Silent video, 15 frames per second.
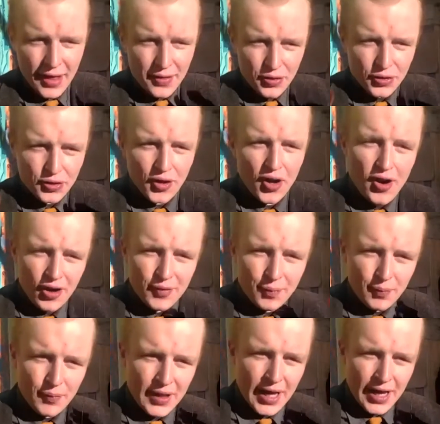there are
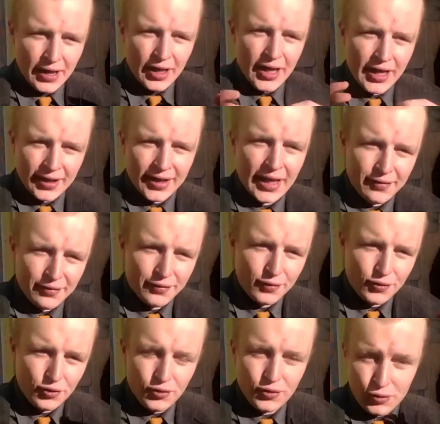a kind of
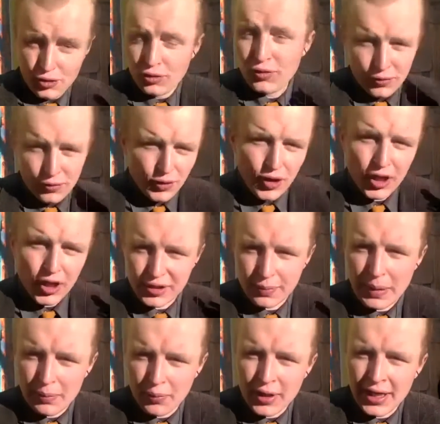lots of
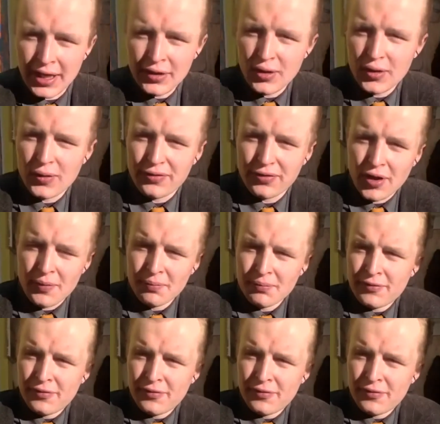people that I know from